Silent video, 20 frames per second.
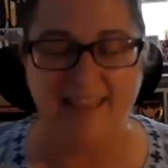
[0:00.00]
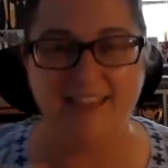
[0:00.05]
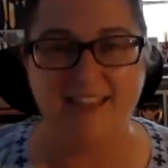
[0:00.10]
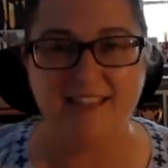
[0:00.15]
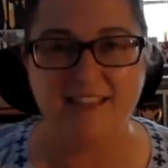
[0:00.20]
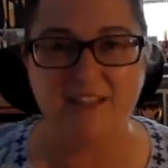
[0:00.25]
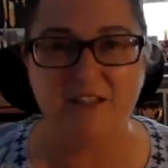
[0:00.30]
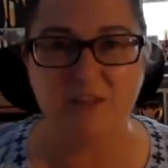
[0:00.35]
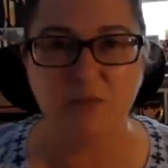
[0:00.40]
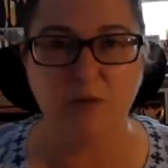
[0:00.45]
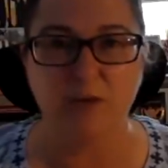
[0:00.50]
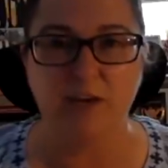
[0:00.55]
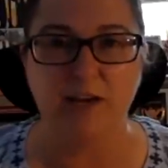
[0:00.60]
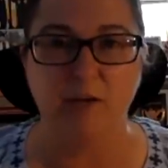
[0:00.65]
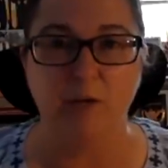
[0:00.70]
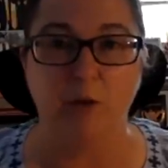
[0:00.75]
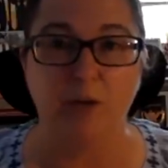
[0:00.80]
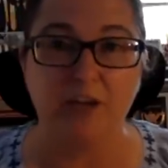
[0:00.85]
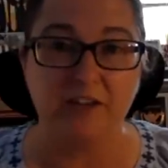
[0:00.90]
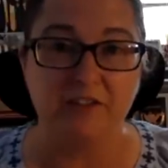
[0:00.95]
this is where
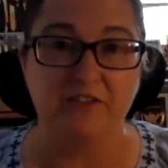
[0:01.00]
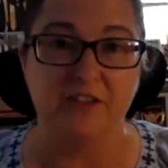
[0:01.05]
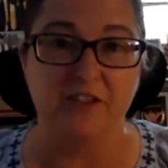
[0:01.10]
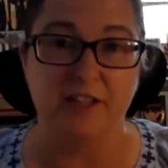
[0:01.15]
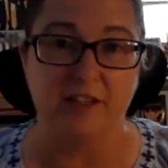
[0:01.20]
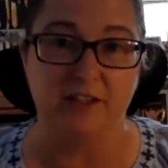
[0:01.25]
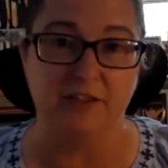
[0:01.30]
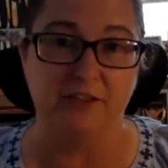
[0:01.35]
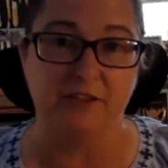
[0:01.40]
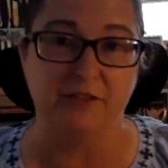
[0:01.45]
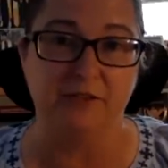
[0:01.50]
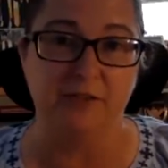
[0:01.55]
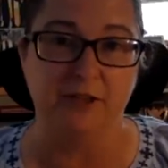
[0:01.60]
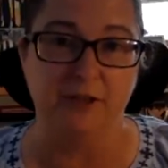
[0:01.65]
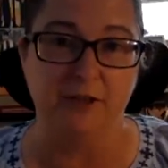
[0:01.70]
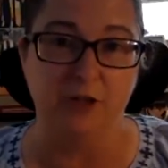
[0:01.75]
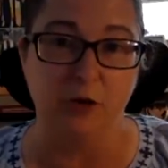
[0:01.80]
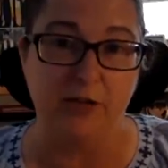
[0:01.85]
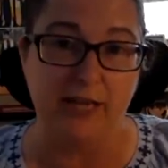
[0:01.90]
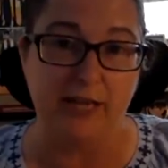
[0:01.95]
one of the the
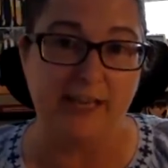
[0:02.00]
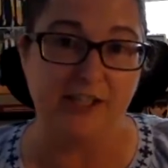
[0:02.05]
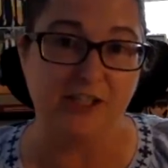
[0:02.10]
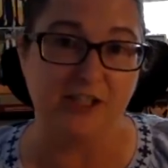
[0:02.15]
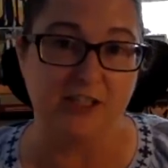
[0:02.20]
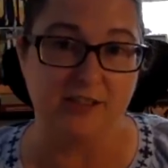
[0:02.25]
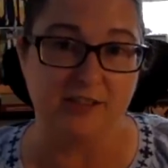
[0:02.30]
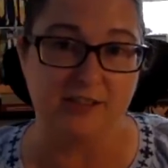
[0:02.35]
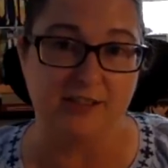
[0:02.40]
locations,